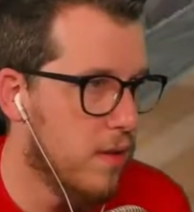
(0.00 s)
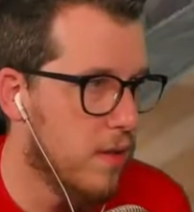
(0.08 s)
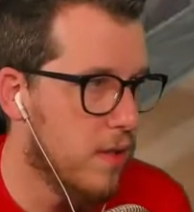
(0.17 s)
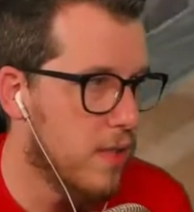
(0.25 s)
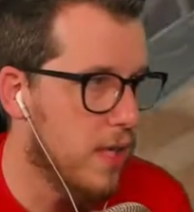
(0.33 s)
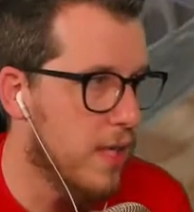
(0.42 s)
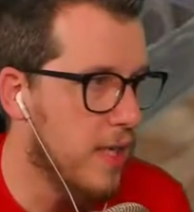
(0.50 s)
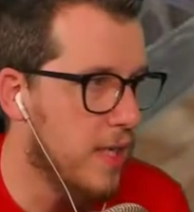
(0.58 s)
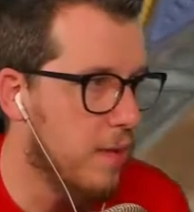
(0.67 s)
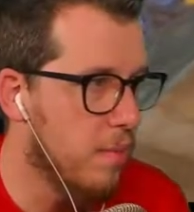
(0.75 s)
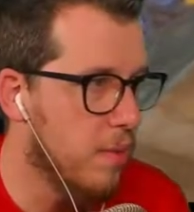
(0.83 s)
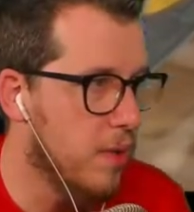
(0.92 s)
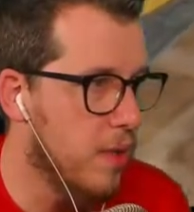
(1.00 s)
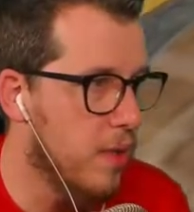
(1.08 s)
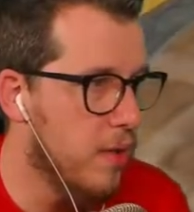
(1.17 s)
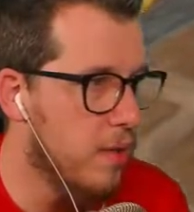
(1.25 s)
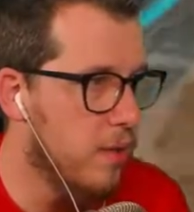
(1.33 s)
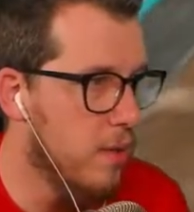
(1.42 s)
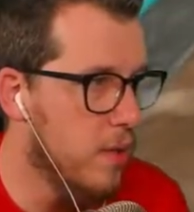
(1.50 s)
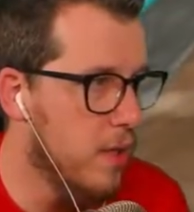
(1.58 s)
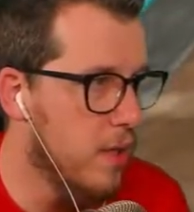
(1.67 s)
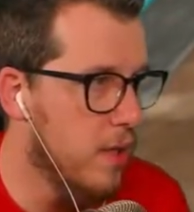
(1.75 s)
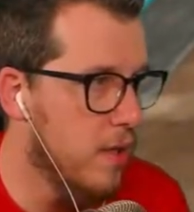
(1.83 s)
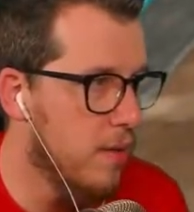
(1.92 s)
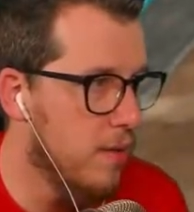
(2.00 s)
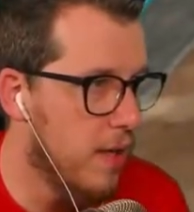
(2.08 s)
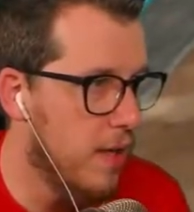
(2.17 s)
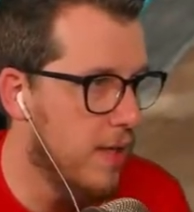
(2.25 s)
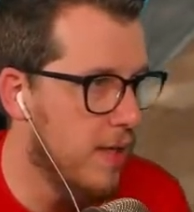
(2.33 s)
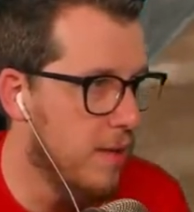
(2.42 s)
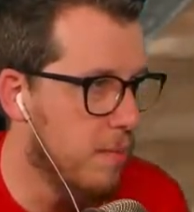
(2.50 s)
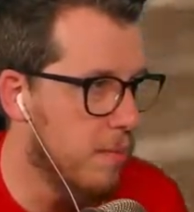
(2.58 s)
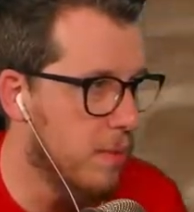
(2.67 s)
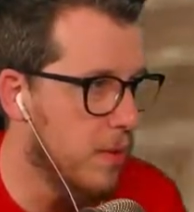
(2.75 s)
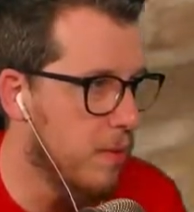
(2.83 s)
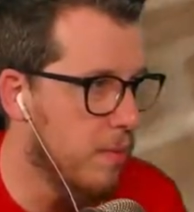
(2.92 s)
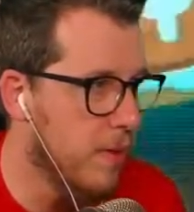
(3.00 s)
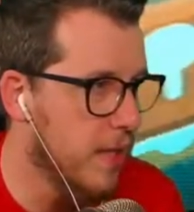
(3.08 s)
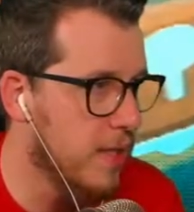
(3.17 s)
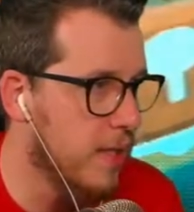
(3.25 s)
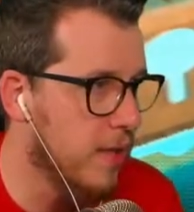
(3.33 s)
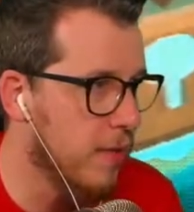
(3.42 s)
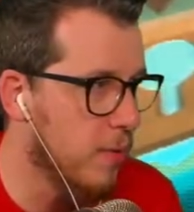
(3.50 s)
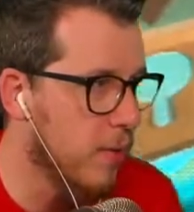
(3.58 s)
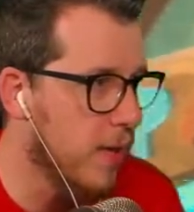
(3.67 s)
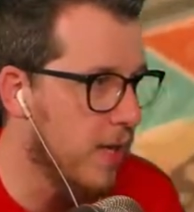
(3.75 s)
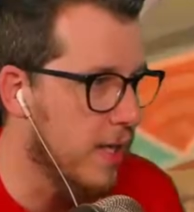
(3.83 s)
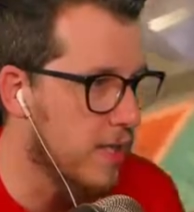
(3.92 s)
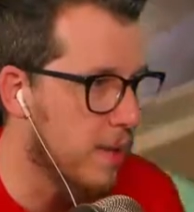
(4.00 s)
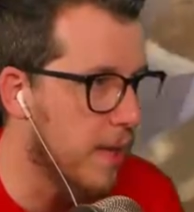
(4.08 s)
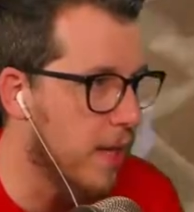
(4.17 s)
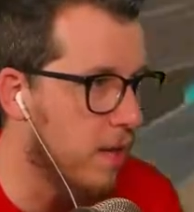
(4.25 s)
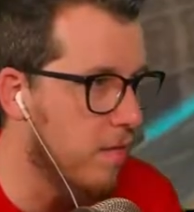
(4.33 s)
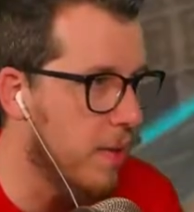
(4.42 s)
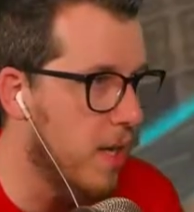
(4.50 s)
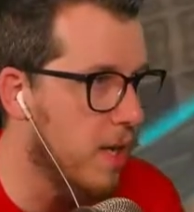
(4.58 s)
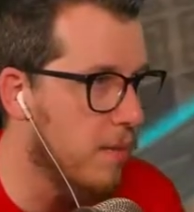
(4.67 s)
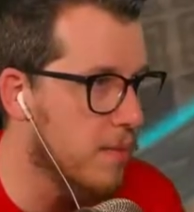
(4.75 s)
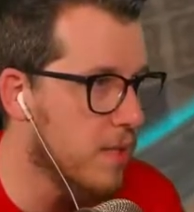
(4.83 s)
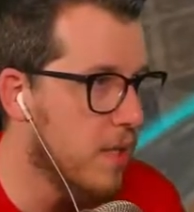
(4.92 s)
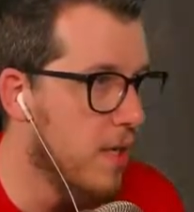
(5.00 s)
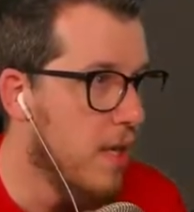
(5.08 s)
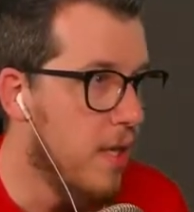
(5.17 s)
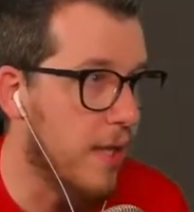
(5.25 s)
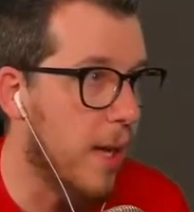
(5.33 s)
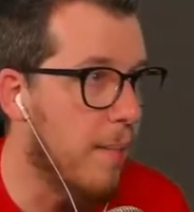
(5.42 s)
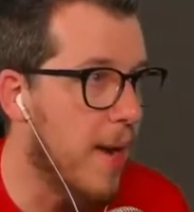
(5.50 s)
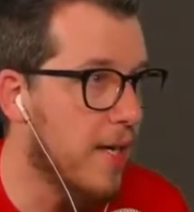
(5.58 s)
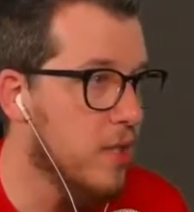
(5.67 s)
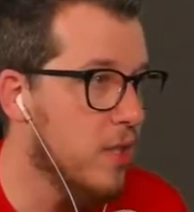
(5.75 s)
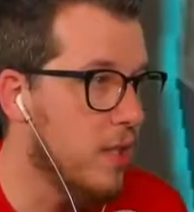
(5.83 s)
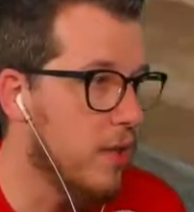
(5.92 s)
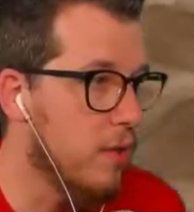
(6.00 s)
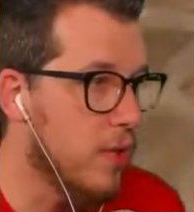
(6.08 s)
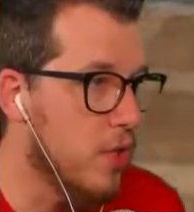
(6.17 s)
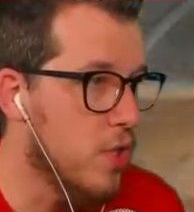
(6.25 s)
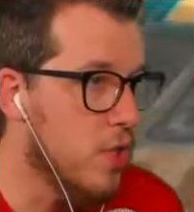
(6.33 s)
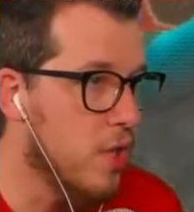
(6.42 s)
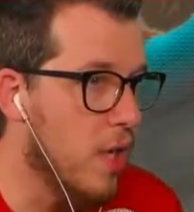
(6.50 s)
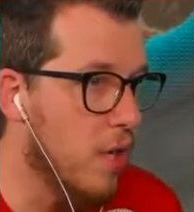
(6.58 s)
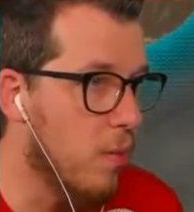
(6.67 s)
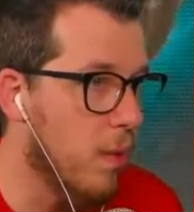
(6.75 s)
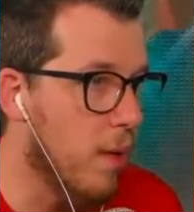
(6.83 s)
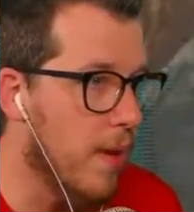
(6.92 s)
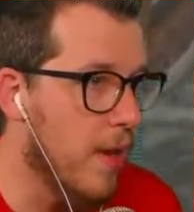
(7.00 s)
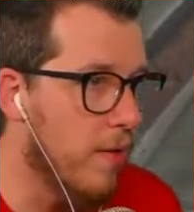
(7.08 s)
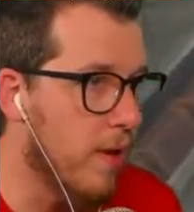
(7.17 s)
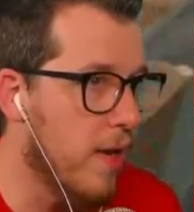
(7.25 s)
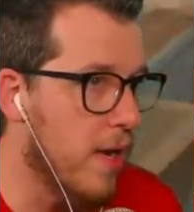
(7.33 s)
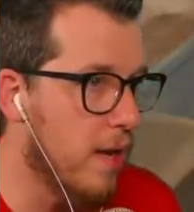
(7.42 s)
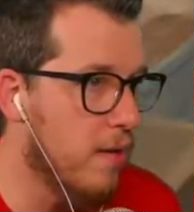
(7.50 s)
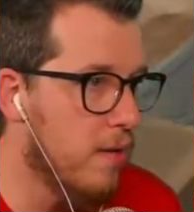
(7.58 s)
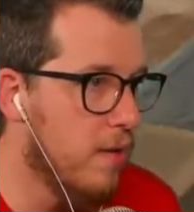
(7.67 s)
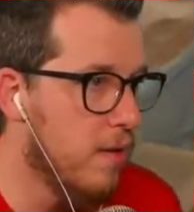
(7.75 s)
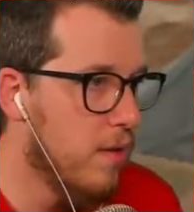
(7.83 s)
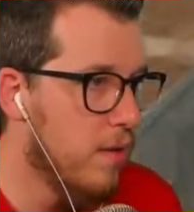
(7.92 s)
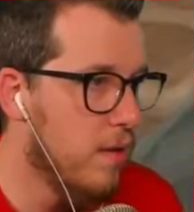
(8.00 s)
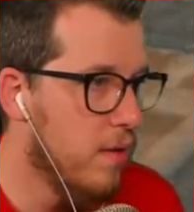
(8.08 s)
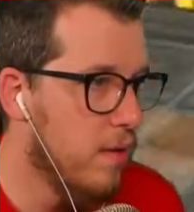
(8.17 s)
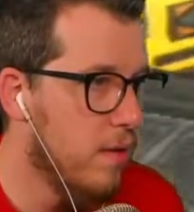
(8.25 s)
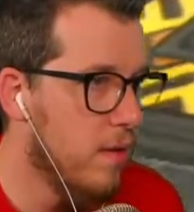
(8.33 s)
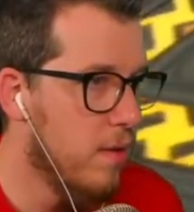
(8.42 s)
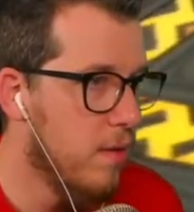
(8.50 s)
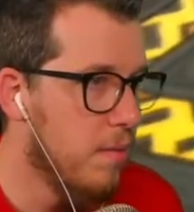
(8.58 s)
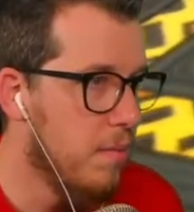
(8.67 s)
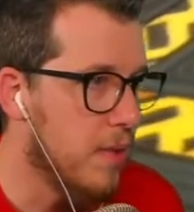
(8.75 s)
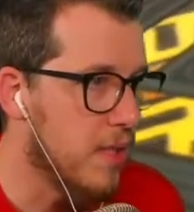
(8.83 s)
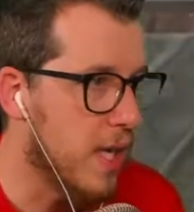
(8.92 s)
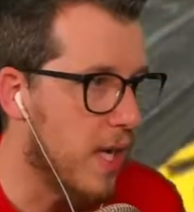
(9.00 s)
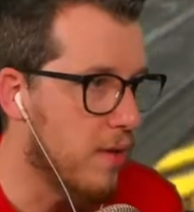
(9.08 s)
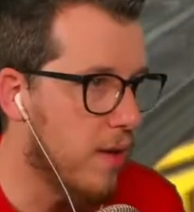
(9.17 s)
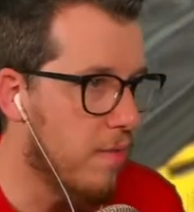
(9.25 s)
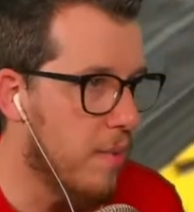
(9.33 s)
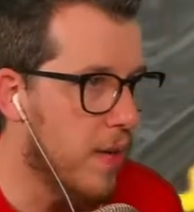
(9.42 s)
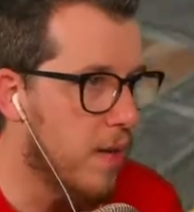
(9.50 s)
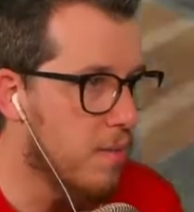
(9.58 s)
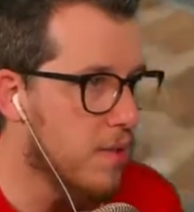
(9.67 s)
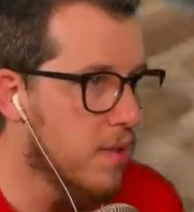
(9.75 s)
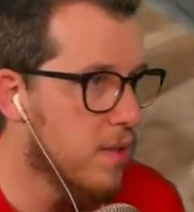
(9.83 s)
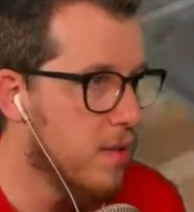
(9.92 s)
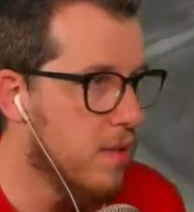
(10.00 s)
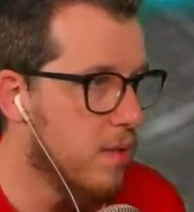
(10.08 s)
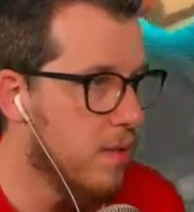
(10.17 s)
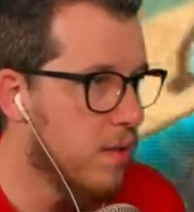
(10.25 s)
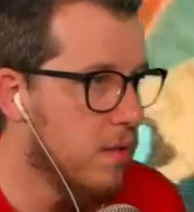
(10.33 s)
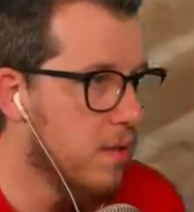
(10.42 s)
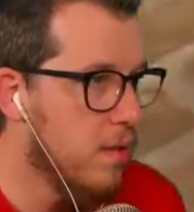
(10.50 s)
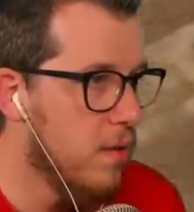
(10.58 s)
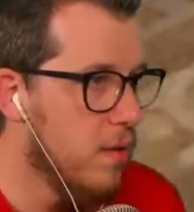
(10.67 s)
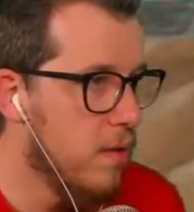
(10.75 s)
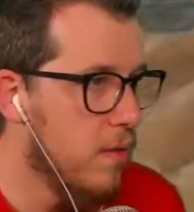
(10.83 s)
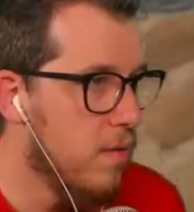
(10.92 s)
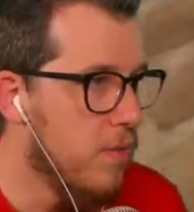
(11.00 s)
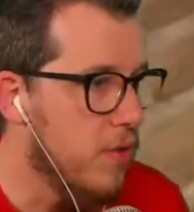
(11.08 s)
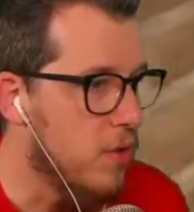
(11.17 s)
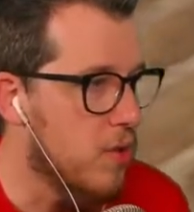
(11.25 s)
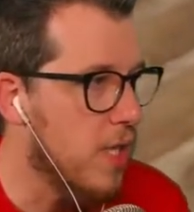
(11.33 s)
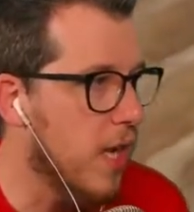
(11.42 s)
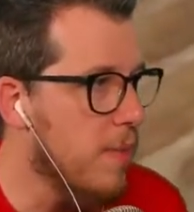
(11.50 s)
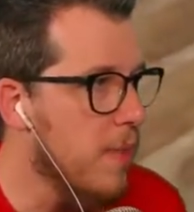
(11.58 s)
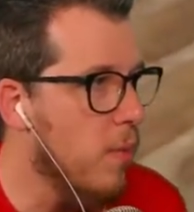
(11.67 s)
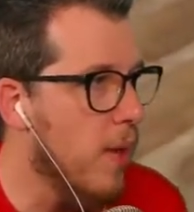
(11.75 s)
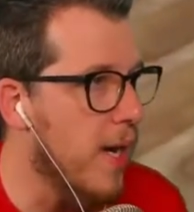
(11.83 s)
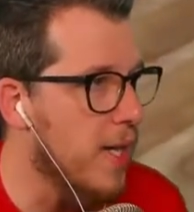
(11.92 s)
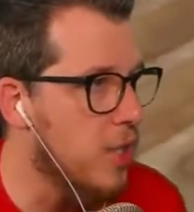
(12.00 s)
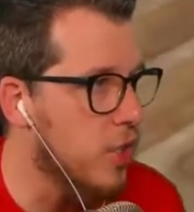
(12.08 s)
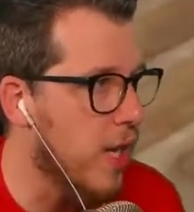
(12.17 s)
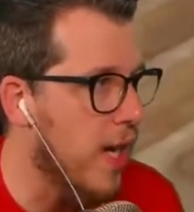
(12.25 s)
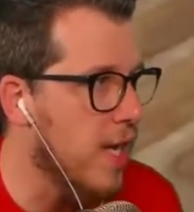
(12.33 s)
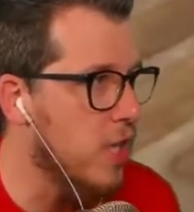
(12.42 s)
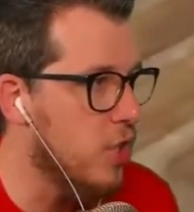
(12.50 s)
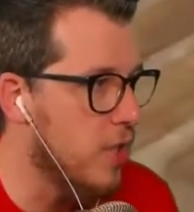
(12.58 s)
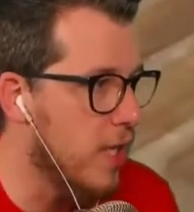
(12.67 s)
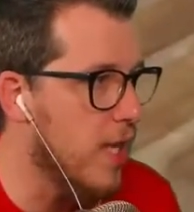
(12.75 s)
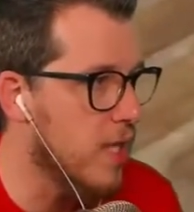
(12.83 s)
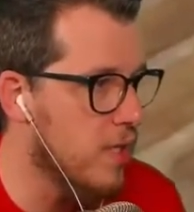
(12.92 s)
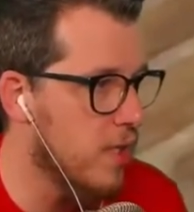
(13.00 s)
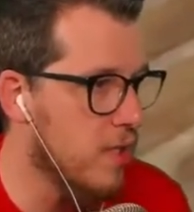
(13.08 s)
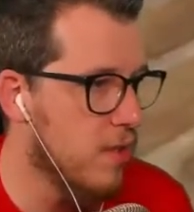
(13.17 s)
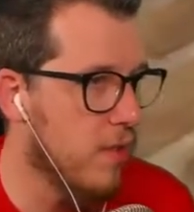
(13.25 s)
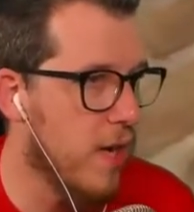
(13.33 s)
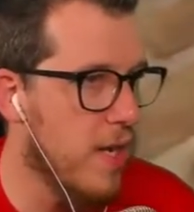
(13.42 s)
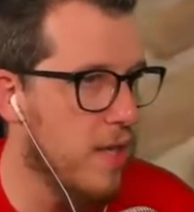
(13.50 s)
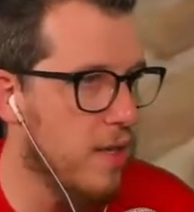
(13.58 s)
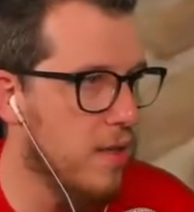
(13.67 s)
Because I need to blow back the other way because I'm out of bombs. Like, I'm actually literally stuck where I'm at right now because I don't have bombs. Dude, there's got to be a way to change this, right?